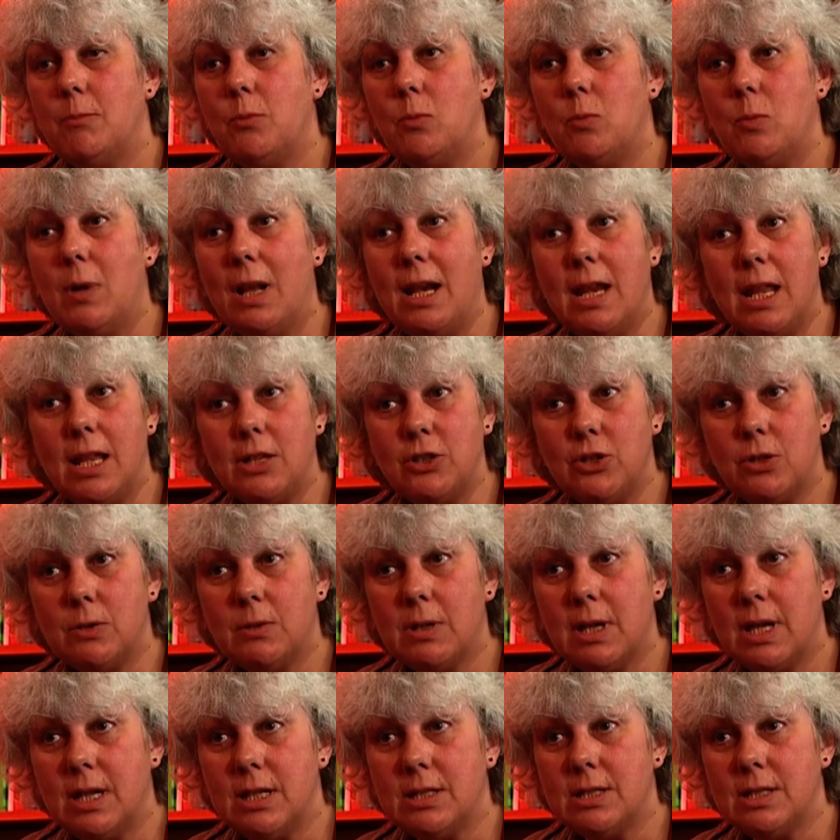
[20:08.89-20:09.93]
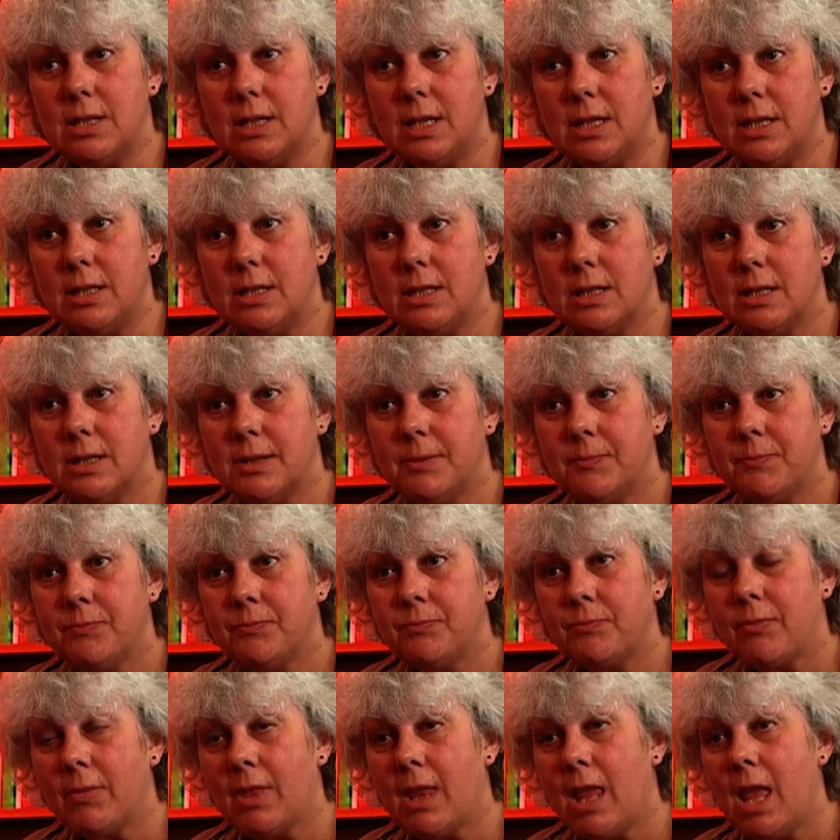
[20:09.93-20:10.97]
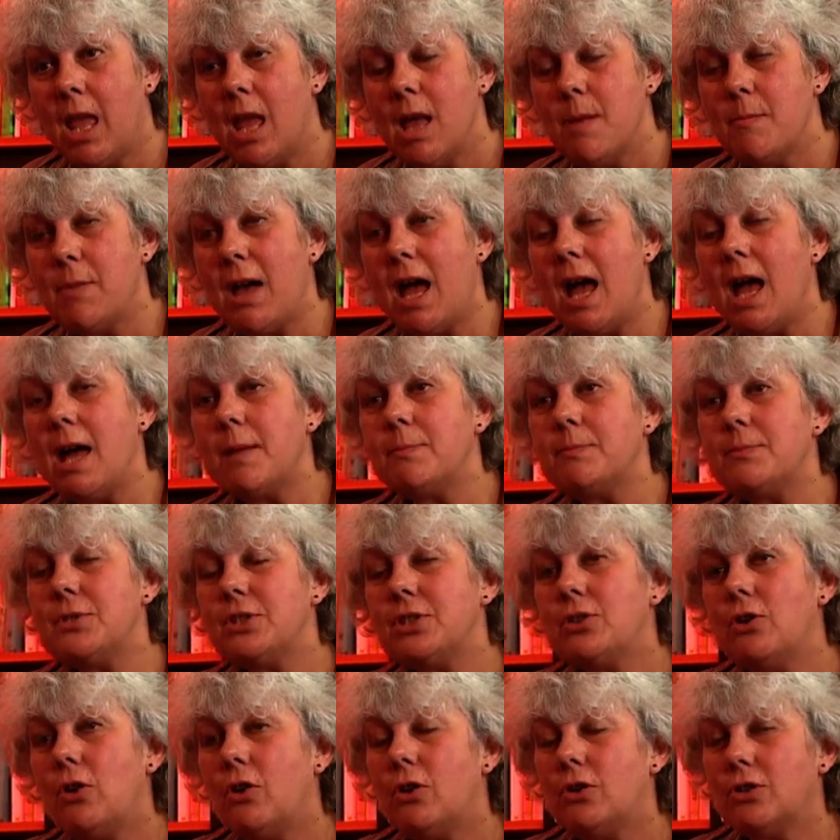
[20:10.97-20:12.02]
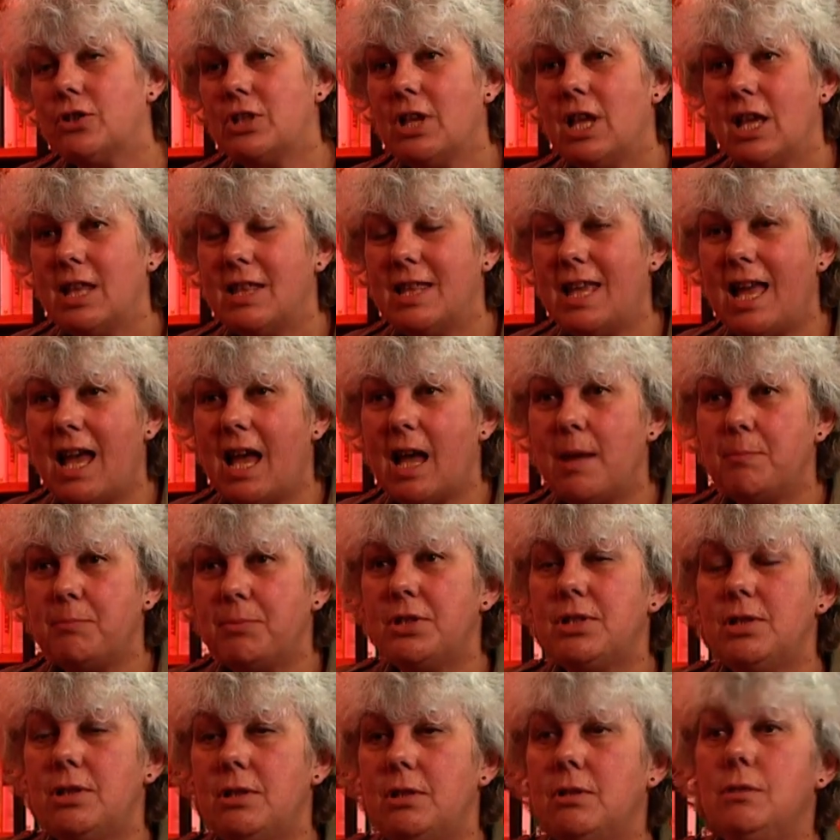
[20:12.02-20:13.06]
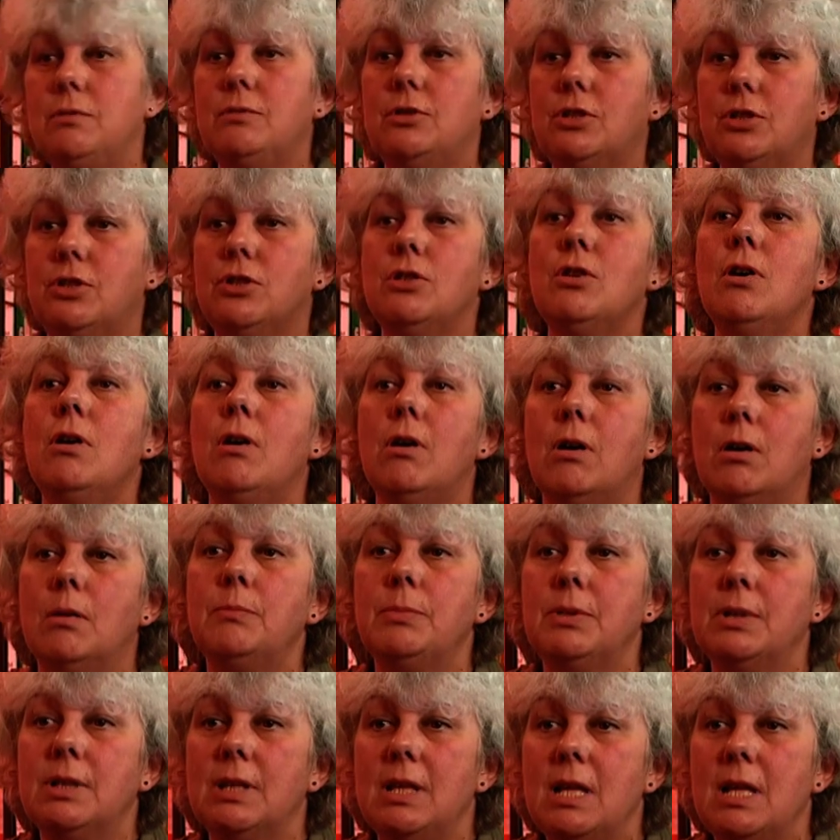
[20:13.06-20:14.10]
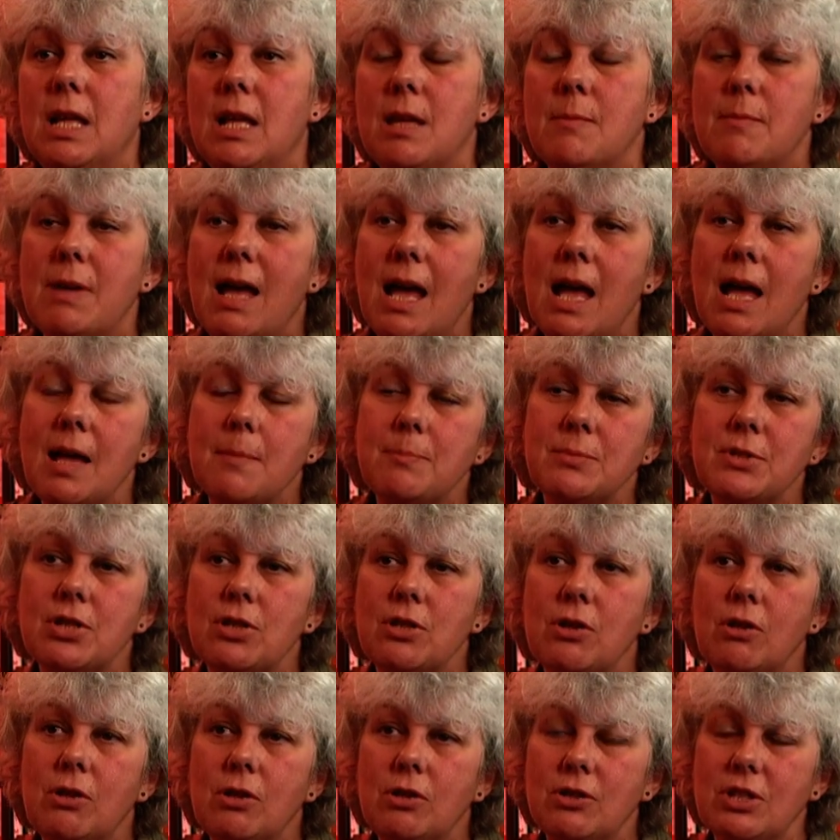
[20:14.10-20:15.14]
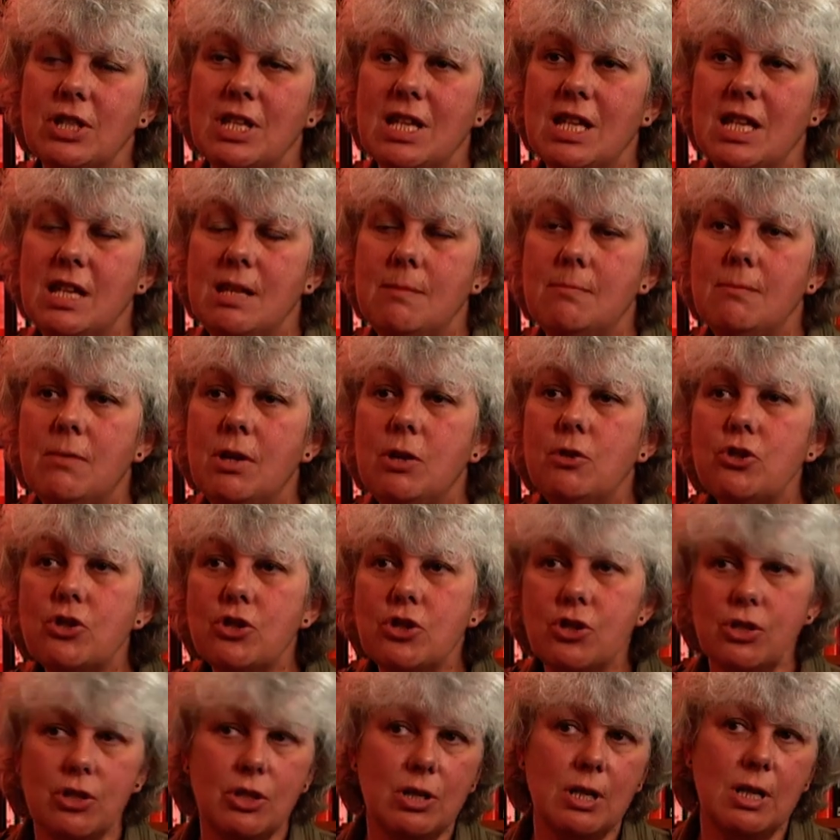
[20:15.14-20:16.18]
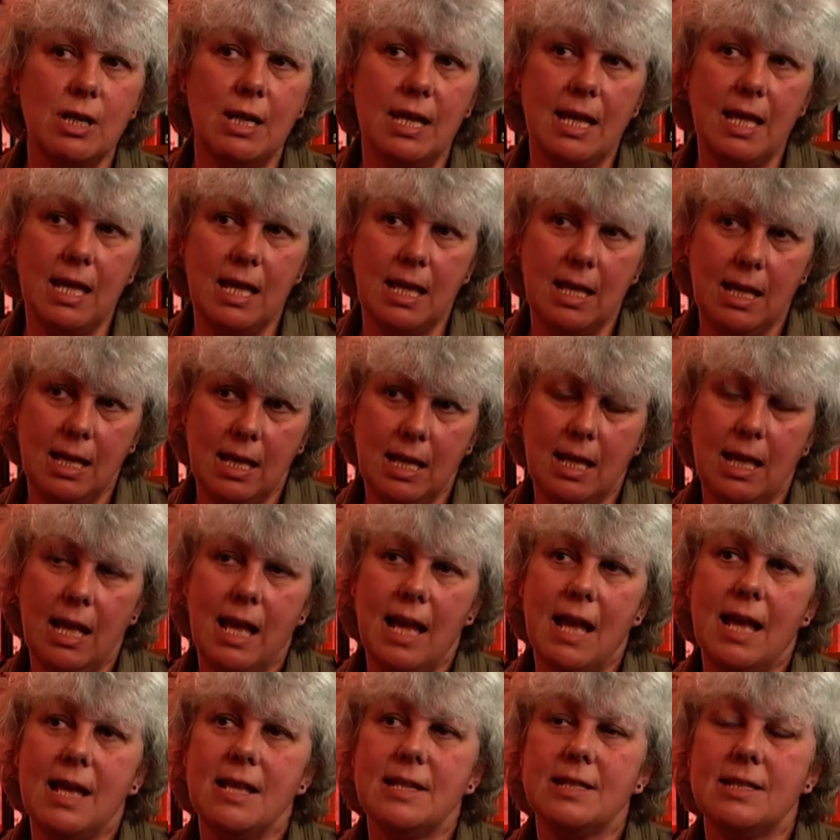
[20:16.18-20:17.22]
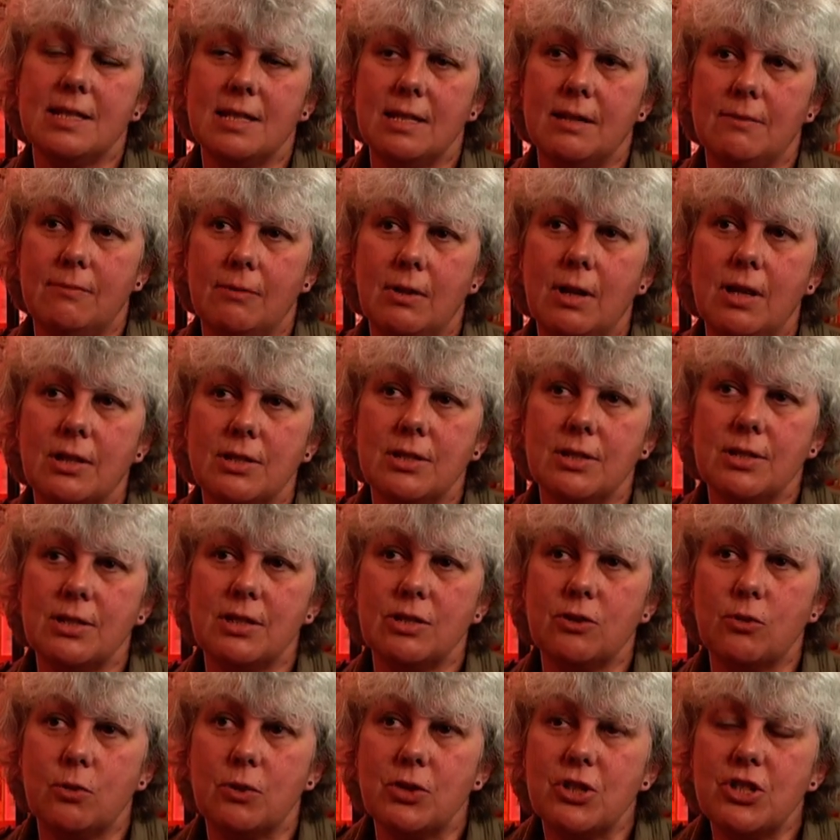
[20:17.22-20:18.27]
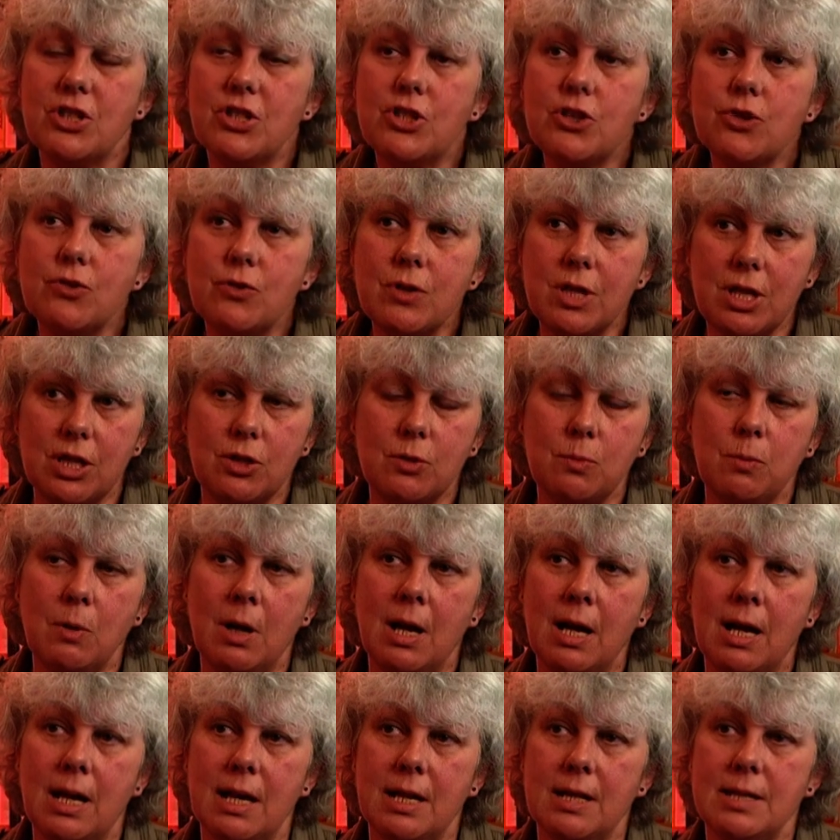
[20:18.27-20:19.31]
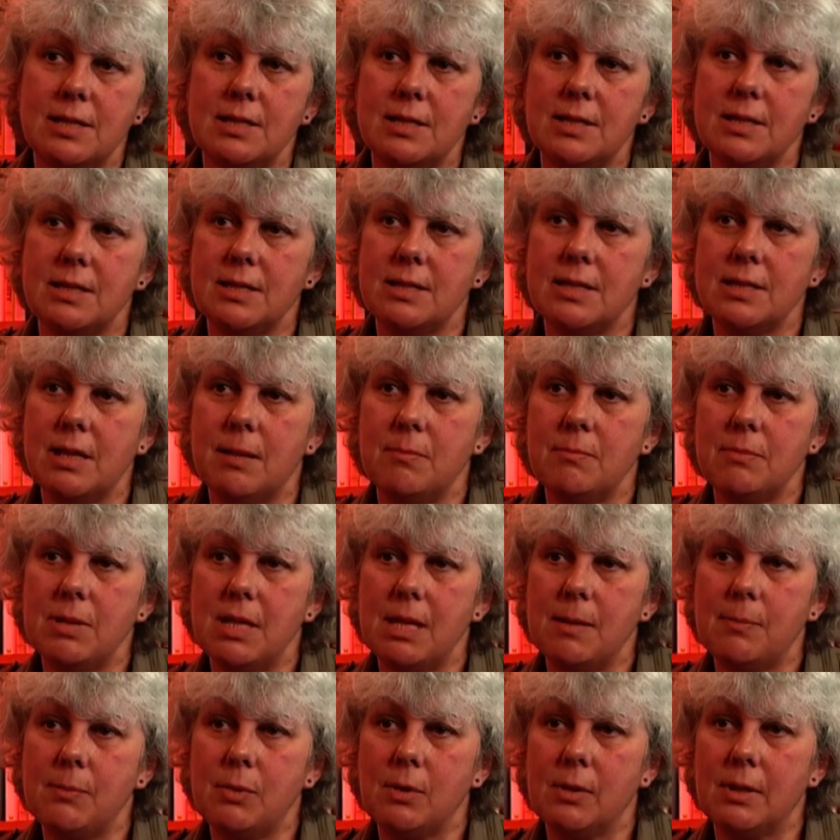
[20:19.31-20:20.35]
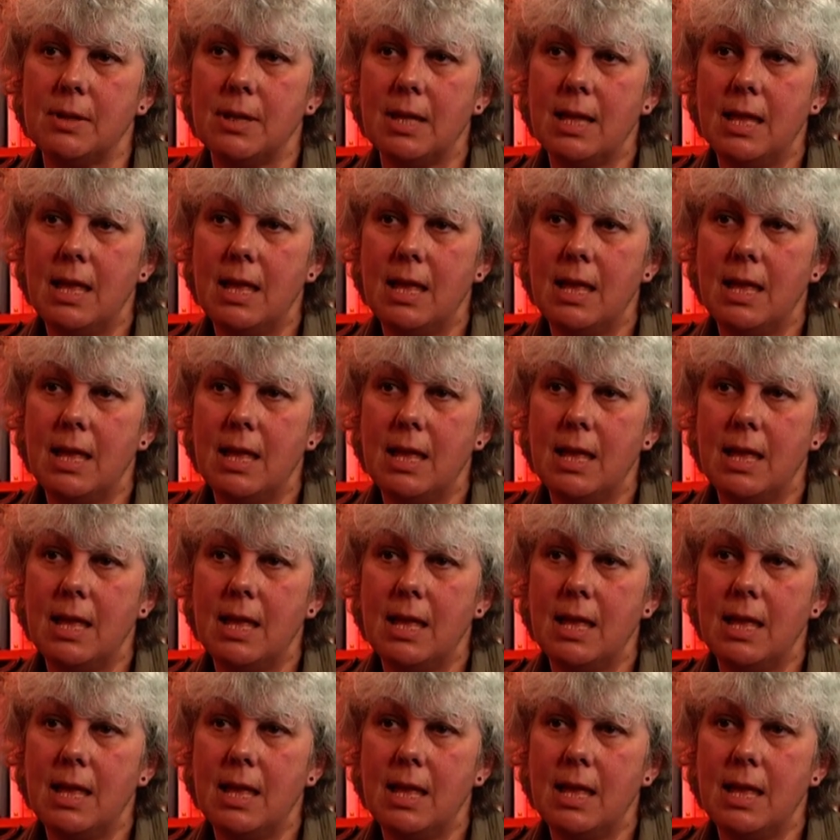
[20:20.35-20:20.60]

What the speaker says: well educated, perhaps not the absolute top, perhaps not emotionally as advanced or as streetwise as some people.